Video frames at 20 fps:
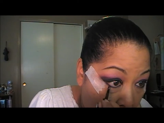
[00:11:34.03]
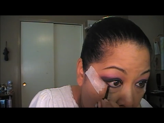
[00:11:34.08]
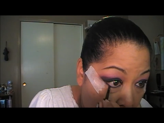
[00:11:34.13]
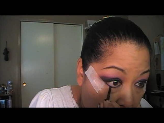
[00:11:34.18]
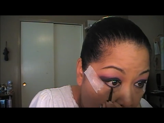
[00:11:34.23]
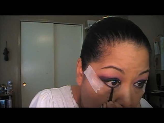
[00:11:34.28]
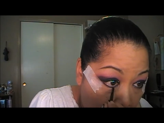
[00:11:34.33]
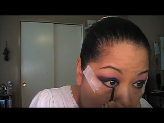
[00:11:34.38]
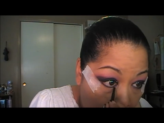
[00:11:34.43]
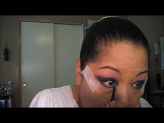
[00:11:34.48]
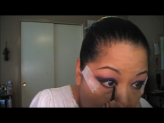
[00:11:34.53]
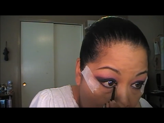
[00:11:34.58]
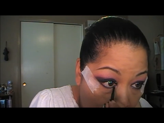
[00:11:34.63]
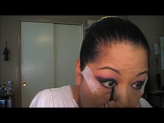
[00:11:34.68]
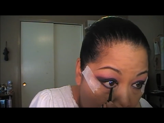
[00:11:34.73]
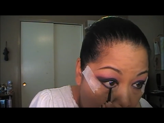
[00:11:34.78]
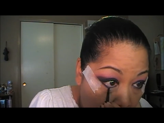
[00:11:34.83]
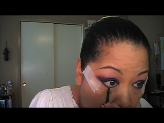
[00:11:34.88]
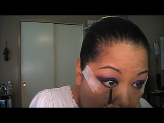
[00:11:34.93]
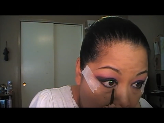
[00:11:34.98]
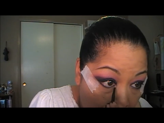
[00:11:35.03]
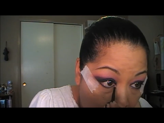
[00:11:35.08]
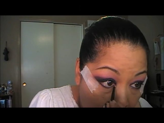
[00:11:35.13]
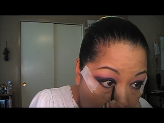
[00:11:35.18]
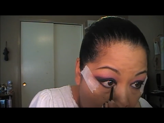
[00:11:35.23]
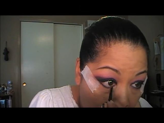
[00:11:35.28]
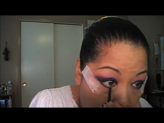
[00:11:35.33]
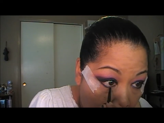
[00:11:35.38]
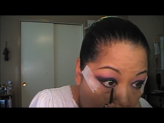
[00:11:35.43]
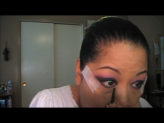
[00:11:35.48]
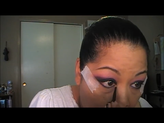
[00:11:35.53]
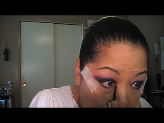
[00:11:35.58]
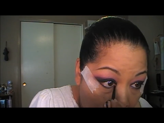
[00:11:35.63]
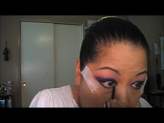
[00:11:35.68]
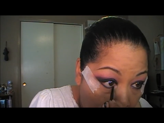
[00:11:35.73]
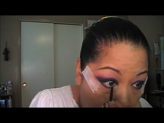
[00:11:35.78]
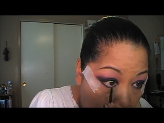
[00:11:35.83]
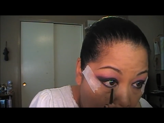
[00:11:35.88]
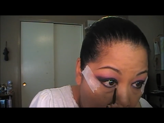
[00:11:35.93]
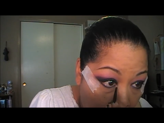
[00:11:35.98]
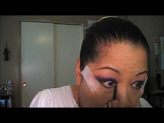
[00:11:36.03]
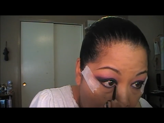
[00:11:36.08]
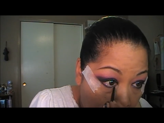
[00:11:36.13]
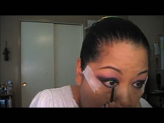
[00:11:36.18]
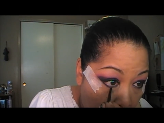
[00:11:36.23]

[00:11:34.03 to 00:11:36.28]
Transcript: [no speech]